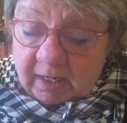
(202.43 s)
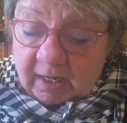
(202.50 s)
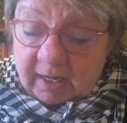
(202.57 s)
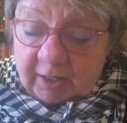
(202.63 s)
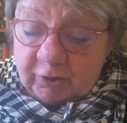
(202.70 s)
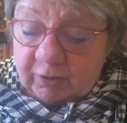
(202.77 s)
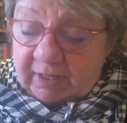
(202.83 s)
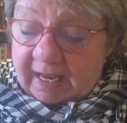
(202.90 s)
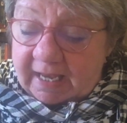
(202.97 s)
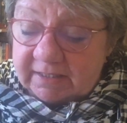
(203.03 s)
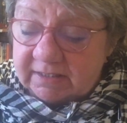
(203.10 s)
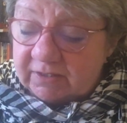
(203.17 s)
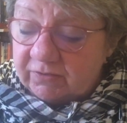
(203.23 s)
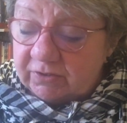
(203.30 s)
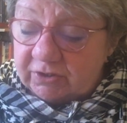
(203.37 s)
I could
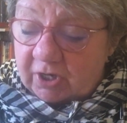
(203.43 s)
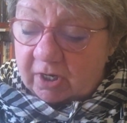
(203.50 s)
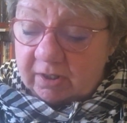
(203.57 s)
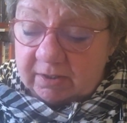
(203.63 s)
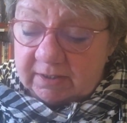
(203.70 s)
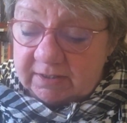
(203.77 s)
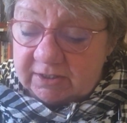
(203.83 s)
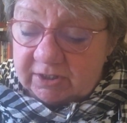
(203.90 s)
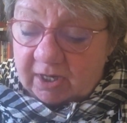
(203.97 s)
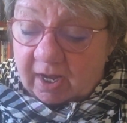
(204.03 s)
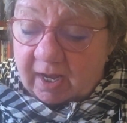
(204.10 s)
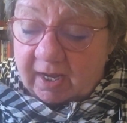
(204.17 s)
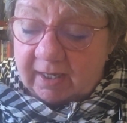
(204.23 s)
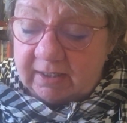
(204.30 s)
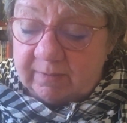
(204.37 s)
ask the darkness to
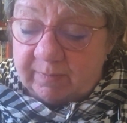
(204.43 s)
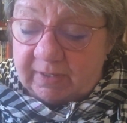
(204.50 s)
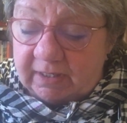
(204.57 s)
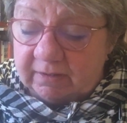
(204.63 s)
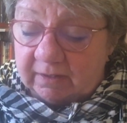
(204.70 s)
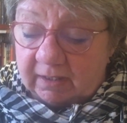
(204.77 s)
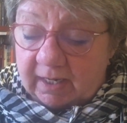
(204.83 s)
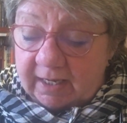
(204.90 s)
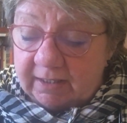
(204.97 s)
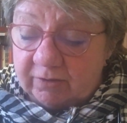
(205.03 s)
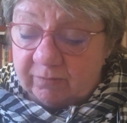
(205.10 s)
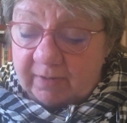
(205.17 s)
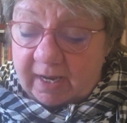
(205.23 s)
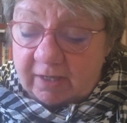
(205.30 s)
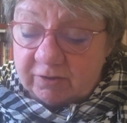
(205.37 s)
hide me and the light
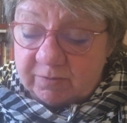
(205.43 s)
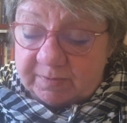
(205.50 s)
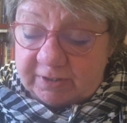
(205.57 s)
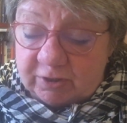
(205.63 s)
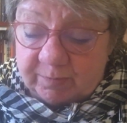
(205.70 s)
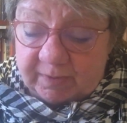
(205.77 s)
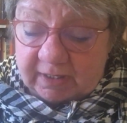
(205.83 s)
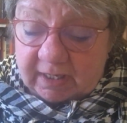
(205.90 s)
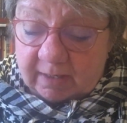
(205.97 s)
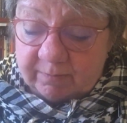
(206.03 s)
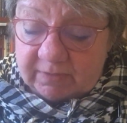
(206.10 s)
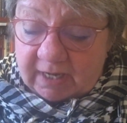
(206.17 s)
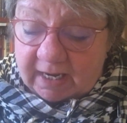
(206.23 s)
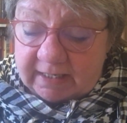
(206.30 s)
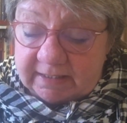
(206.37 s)
around me to
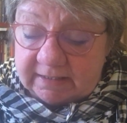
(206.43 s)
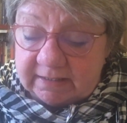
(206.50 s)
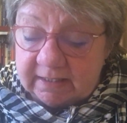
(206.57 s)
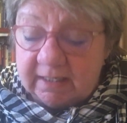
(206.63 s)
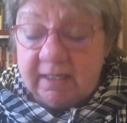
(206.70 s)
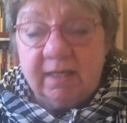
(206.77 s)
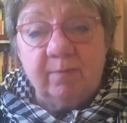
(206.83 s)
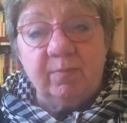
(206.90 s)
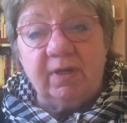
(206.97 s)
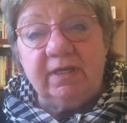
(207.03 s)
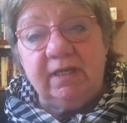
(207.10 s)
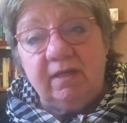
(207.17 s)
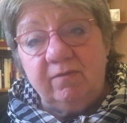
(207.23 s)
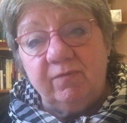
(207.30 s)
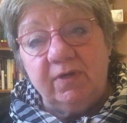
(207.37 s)
become night, but
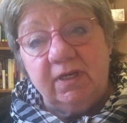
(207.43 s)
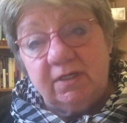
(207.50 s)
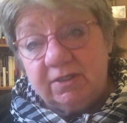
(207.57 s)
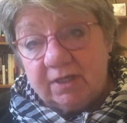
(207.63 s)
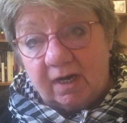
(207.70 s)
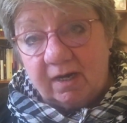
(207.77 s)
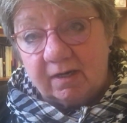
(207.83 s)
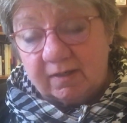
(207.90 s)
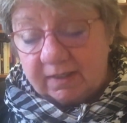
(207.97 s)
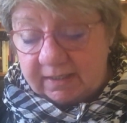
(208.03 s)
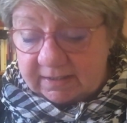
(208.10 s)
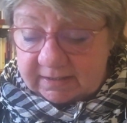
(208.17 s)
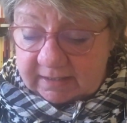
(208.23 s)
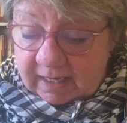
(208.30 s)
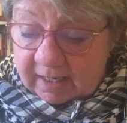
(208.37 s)
even in
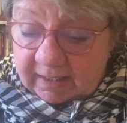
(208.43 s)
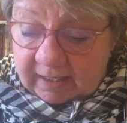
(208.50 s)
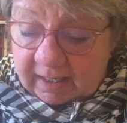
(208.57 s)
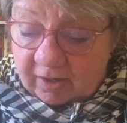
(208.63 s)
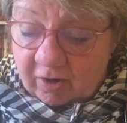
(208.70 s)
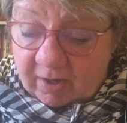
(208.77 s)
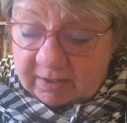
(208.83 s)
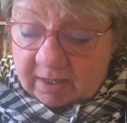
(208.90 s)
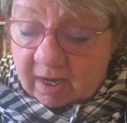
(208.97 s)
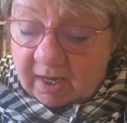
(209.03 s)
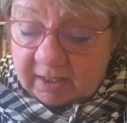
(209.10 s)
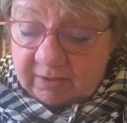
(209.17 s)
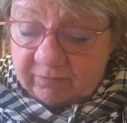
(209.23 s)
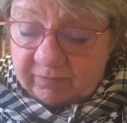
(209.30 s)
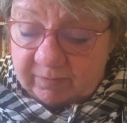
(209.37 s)
darkness I cannot
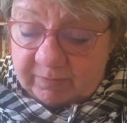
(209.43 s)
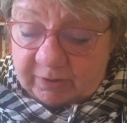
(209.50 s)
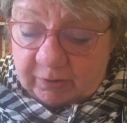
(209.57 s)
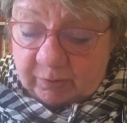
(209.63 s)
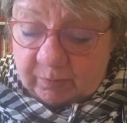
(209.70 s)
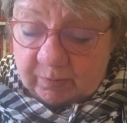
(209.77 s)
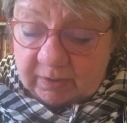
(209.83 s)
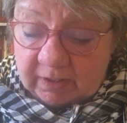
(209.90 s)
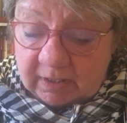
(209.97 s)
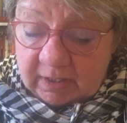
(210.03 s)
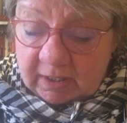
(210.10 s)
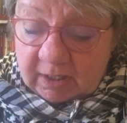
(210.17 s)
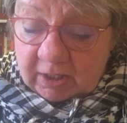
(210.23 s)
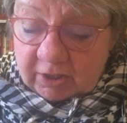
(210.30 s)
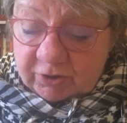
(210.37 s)
hide from you.
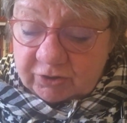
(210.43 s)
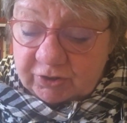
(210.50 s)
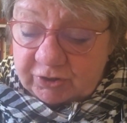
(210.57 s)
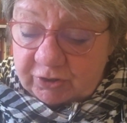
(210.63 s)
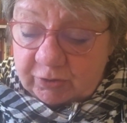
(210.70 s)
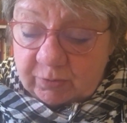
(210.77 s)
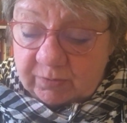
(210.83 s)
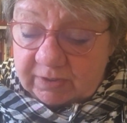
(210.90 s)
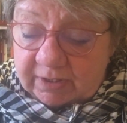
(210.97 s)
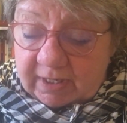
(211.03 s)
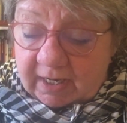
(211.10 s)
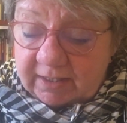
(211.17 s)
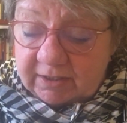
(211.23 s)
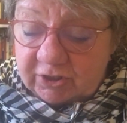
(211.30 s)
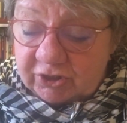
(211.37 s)
To you the
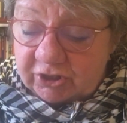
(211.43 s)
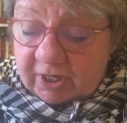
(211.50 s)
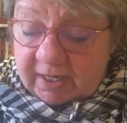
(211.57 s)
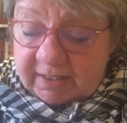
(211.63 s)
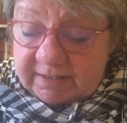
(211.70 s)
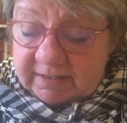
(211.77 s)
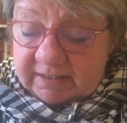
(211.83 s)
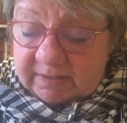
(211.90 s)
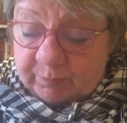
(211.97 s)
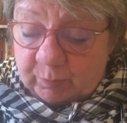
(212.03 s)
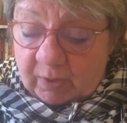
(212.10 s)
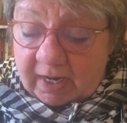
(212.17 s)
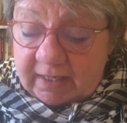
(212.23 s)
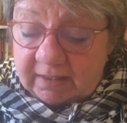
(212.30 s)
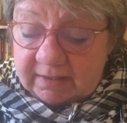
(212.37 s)
night shines as
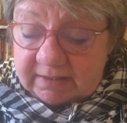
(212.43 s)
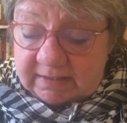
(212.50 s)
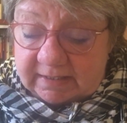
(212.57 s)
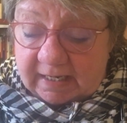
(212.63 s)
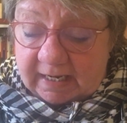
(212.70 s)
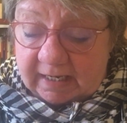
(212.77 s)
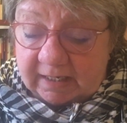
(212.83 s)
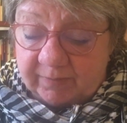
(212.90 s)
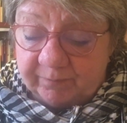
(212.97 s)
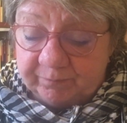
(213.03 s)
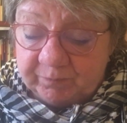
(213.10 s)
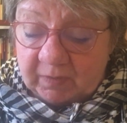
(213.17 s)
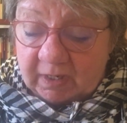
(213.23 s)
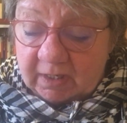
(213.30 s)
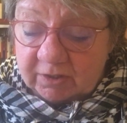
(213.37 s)
bright as day.
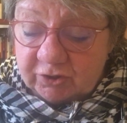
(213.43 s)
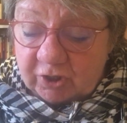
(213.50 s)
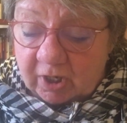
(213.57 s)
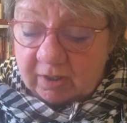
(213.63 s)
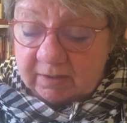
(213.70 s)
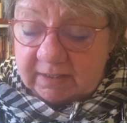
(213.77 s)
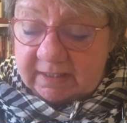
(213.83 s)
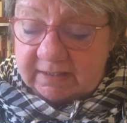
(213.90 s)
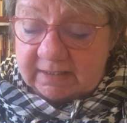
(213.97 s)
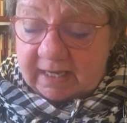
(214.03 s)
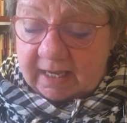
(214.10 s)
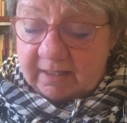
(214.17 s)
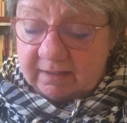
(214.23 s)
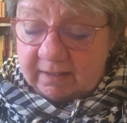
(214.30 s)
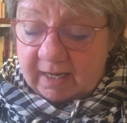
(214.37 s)
Darkness
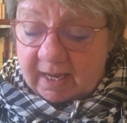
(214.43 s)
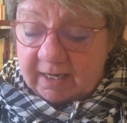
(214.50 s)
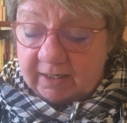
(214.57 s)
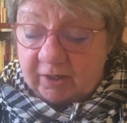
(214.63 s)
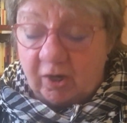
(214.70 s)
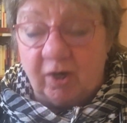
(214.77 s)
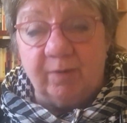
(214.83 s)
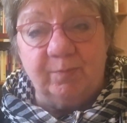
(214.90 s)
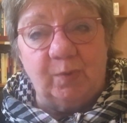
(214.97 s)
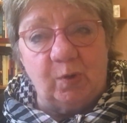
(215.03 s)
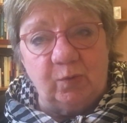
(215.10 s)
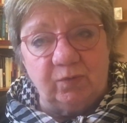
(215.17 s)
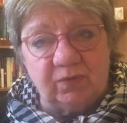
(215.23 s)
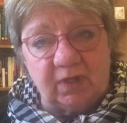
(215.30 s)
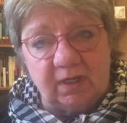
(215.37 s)
and light are
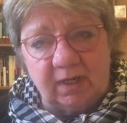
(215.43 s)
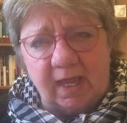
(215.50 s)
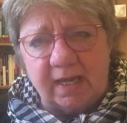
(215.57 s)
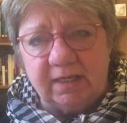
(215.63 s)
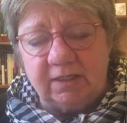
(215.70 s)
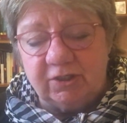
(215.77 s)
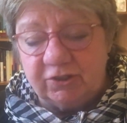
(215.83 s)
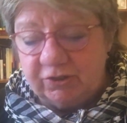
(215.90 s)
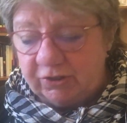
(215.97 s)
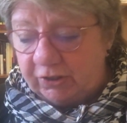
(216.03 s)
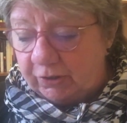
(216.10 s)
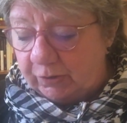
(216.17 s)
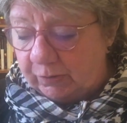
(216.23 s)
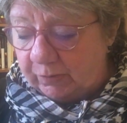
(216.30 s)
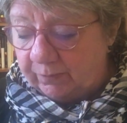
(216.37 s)
both alike to
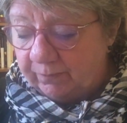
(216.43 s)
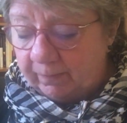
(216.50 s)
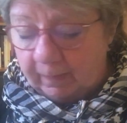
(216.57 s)
you.